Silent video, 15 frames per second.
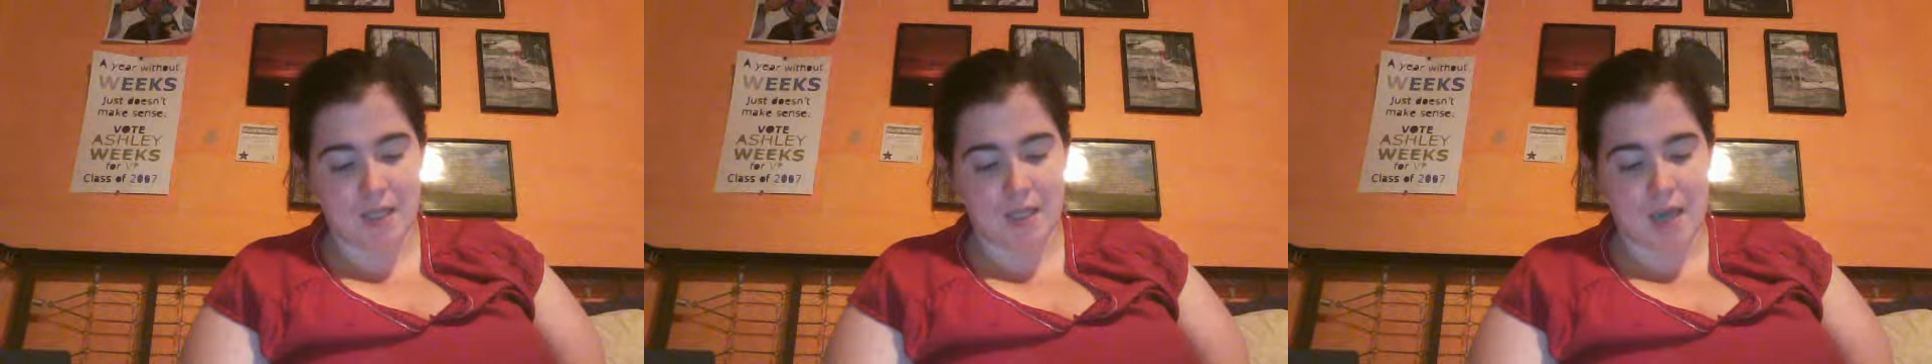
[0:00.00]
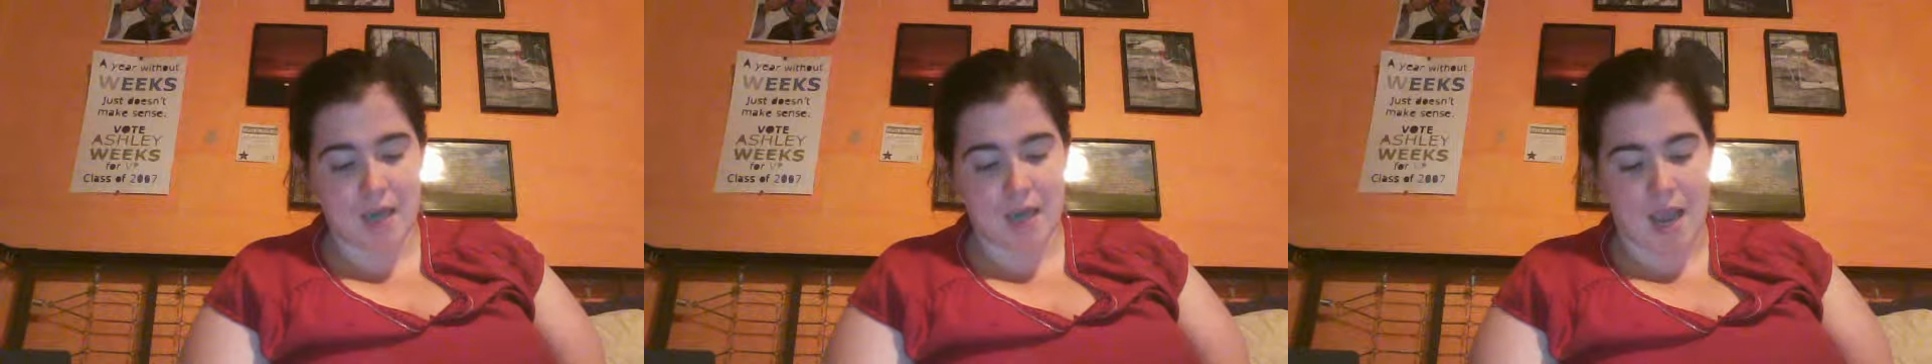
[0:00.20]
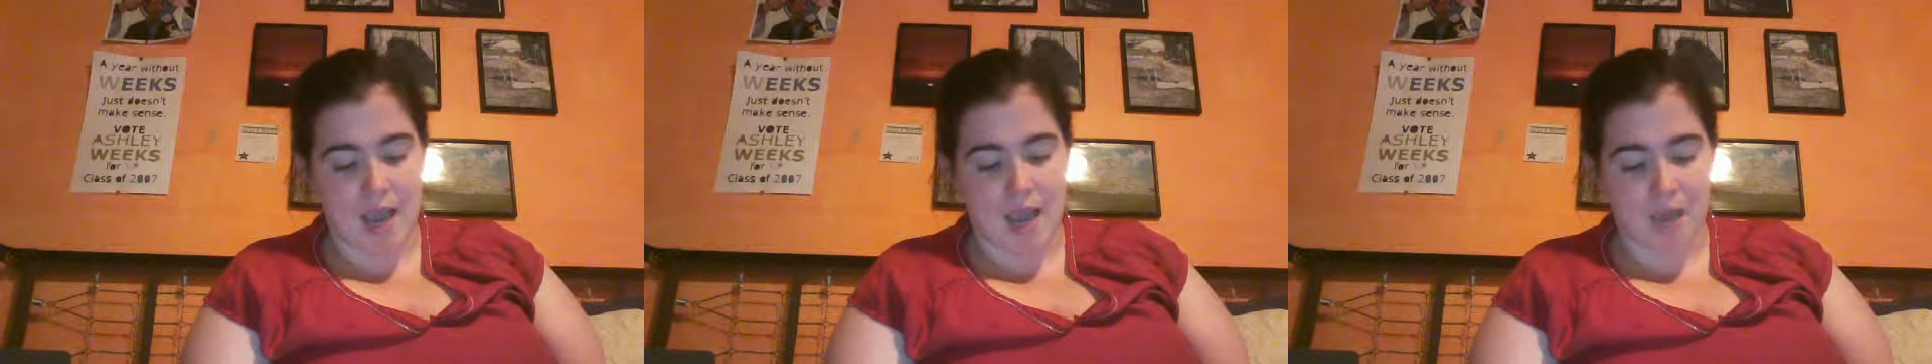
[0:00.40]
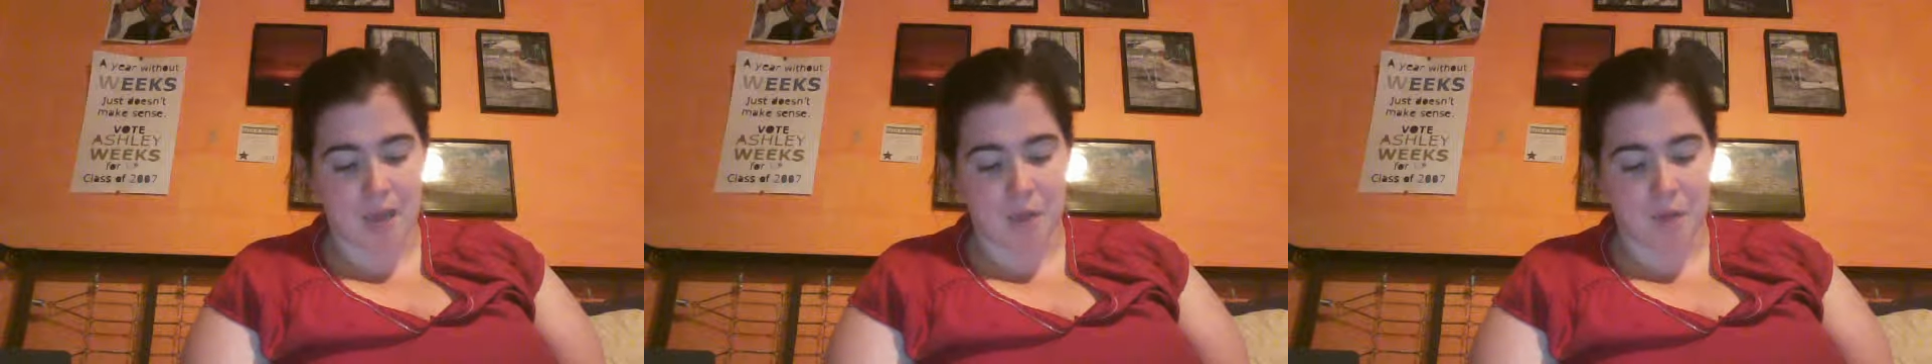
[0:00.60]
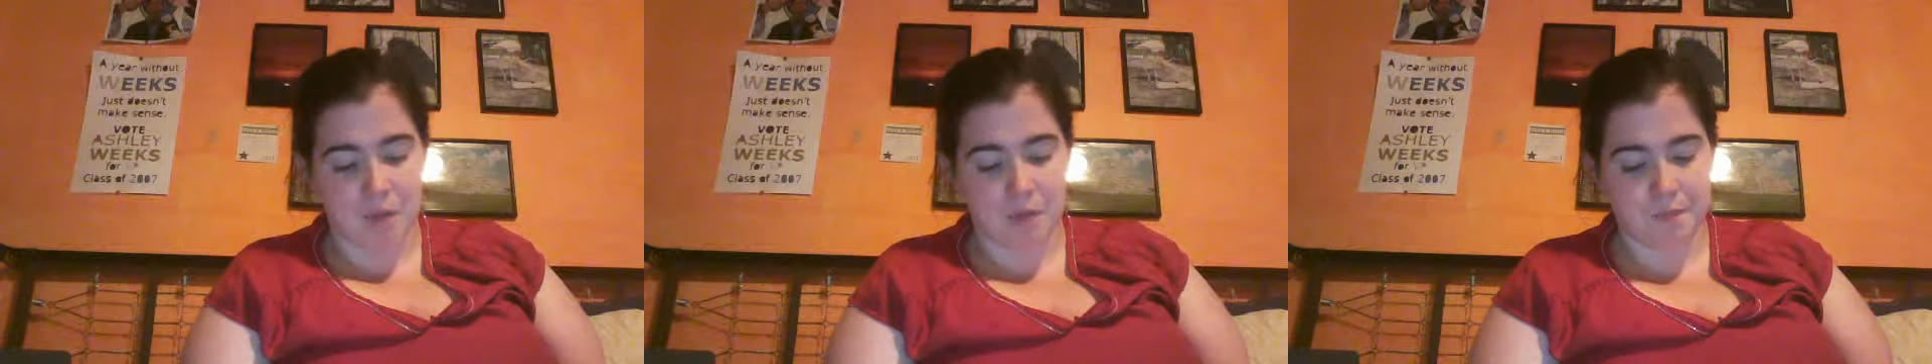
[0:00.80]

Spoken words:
name,